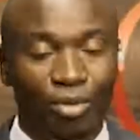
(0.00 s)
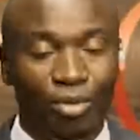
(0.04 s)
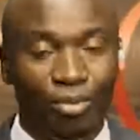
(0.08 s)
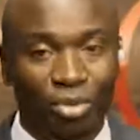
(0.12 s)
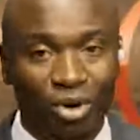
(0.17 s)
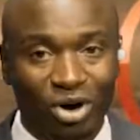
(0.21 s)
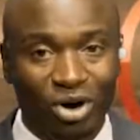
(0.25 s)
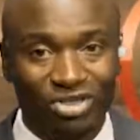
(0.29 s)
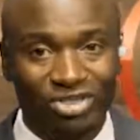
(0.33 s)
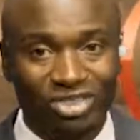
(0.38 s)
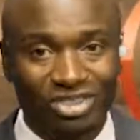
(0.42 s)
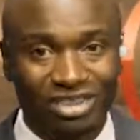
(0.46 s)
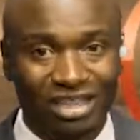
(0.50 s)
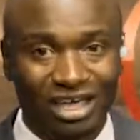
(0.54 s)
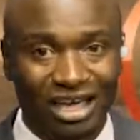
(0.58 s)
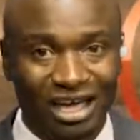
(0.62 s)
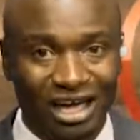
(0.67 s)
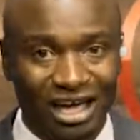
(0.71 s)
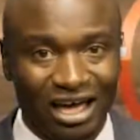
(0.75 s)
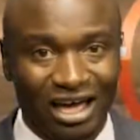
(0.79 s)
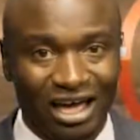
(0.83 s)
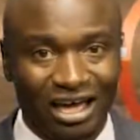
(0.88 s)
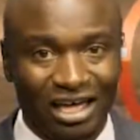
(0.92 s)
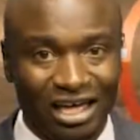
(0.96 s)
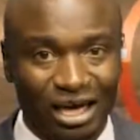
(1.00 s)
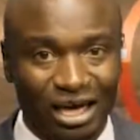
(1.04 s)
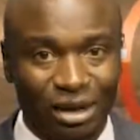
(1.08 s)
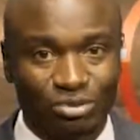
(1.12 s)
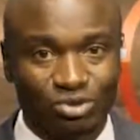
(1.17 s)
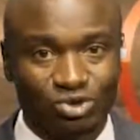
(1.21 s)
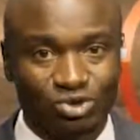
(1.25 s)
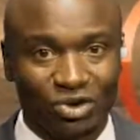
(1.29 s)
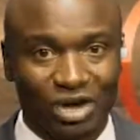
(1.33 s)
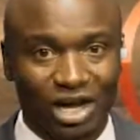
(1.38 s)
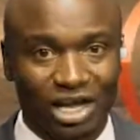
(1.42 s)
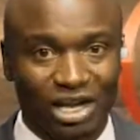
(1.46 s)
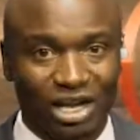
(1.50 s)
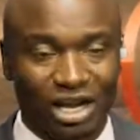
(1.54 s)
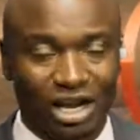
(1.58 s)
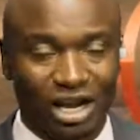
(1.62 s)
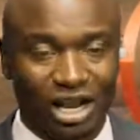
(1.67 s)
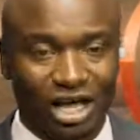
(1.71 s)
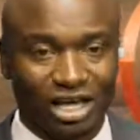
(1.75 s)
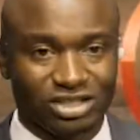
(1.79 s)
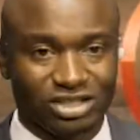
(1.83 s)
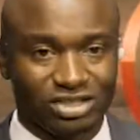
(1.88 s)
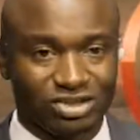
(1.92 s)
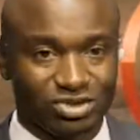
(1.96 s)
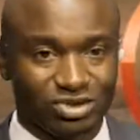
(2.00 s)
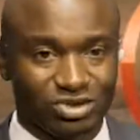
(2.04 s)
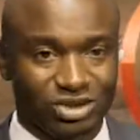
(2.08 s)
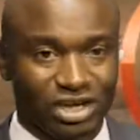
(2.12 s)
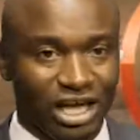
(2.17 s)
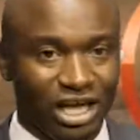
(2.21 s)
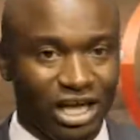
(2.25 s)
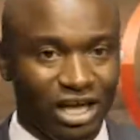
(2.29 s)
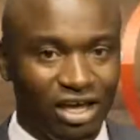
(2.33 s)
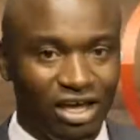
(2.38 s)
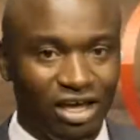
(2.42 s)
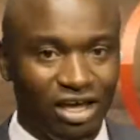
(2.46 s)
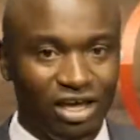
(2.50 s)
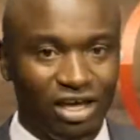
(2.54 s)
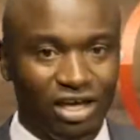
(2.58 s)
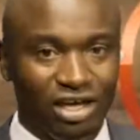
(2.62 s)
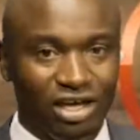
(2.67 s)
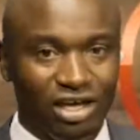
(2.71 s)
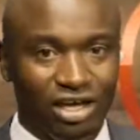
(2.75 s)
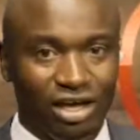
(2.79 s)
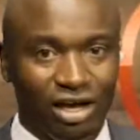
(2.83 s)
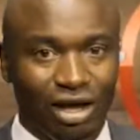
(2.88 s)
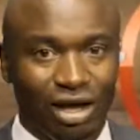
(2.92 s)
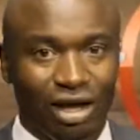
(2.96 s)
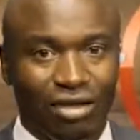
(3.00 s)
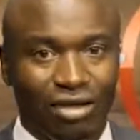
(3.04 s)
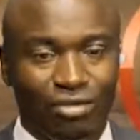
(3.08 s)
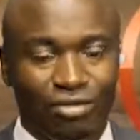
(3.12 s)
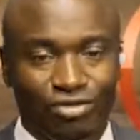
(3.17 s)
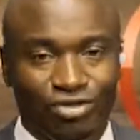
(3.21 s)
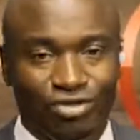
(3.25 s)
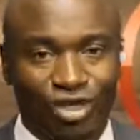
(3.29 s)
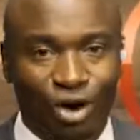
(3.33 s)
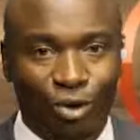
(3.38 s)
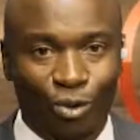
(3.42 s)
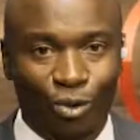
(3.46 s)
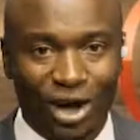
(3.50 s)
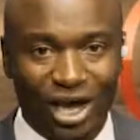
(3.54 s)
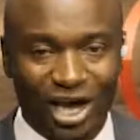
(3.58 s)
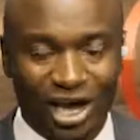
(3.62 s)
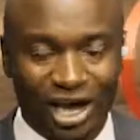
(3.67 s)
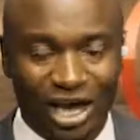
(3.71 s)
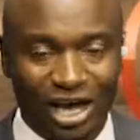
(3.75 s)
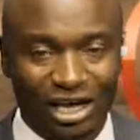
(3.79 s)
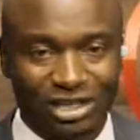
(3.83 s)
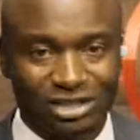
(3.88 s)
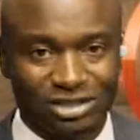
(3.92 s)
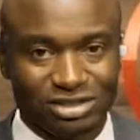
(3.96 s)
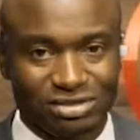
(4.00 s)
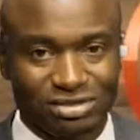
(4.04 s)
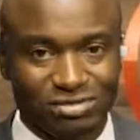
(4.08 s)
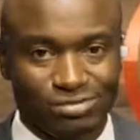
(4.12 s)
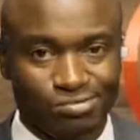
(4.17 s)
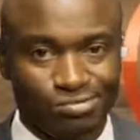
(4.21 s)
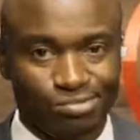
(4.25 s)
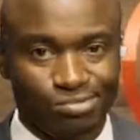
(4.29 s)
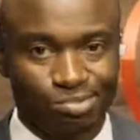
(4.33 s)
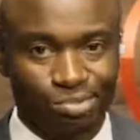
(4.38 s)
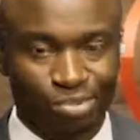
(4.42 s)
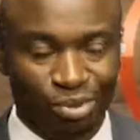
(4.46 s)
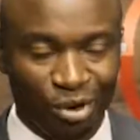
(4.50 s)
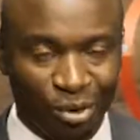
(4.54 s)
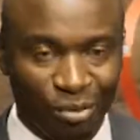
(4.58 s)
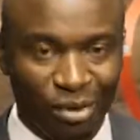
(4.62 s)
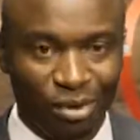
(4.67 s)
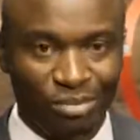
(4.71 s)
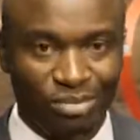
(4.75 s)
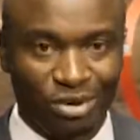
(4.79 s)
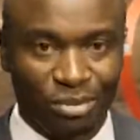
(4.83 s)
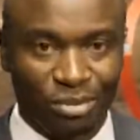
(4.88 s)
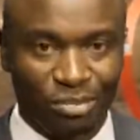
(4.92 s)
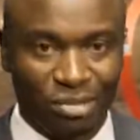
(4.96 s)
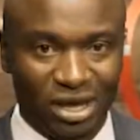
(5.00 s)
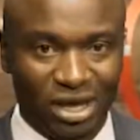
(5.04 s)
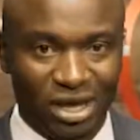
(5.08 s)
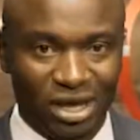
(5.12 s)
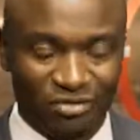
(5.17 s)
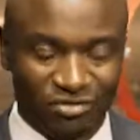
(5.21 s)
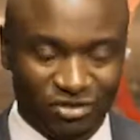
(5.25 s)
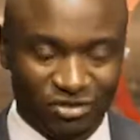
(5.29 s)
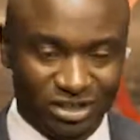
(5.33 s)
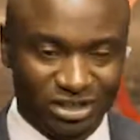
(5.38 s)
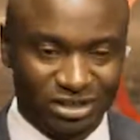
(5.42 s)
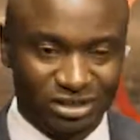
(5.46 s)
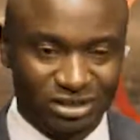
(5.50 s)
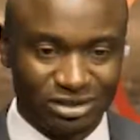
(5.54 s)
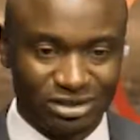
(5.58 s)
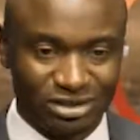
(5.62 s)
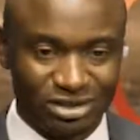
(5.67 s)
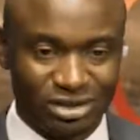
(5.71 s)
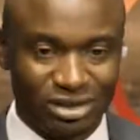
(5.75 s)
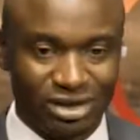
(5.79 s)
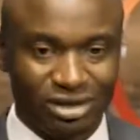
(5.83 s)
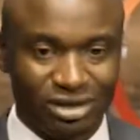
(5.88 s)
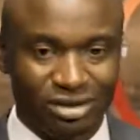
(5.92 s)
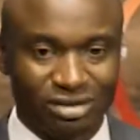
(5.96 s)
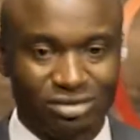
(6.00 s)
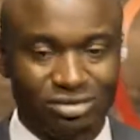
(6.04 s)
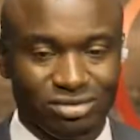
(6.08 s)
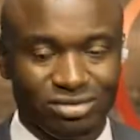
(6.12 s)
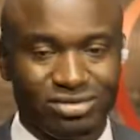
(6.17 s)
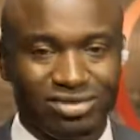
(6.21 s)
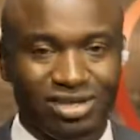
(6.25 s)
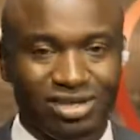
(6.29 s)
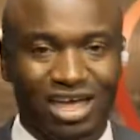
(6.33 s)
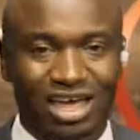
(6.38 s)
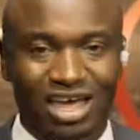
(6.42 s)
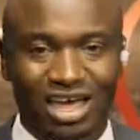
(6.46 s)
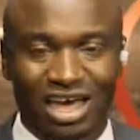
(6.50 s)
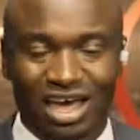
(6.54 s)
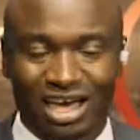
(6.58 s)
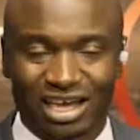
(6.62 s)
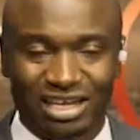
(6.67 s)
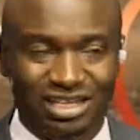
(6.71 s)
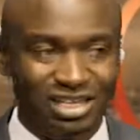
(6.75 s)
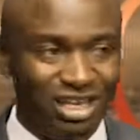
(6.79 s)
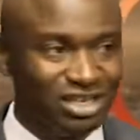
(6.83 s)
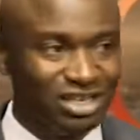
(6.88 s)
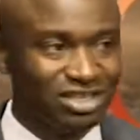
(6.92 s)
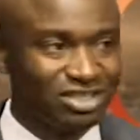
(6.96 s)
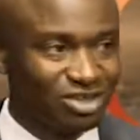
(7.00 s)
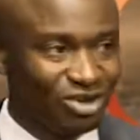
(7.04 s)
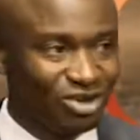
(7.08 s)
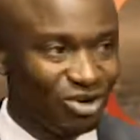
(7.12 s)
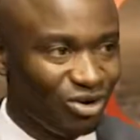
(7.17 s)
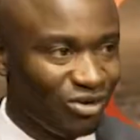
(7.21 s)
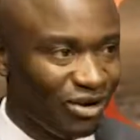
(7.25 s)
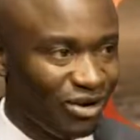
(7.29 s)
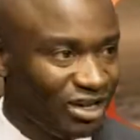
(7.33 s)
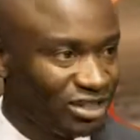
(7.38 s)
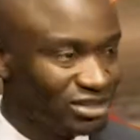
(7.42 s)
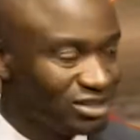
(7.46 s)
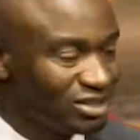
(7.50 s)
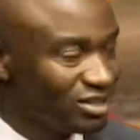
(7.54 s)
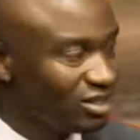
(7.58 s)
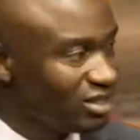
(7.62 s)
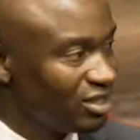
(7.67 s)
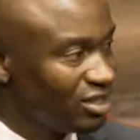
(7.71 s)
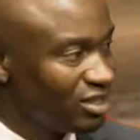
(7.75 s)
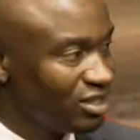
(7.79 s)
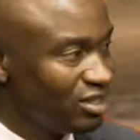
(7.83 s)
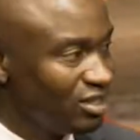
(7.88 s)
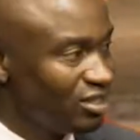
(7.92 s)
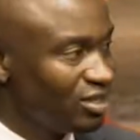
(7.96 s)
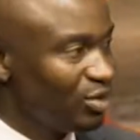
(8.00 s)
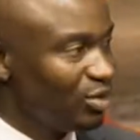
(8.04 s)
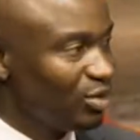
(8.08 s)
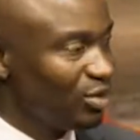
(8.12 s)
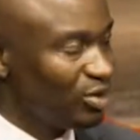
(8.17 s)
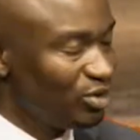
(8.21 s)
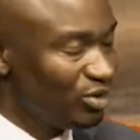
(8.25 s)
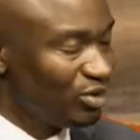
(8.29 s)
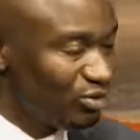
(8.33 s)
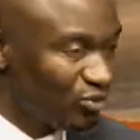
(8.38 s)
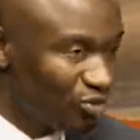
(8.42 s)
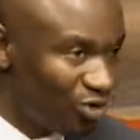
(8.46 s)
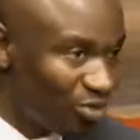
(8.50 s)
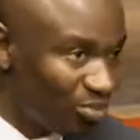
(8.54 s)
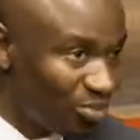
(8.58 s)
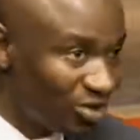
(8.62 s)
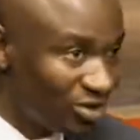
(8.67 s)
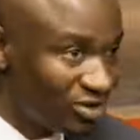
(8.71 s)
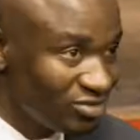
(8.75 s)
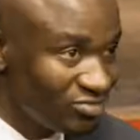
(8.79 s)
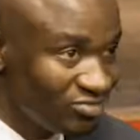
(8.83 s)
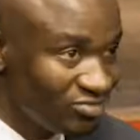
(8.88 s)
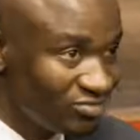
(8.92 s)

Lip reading: Both games we analyzed today, the wingers probably behaved in identical ways. They were not dropping.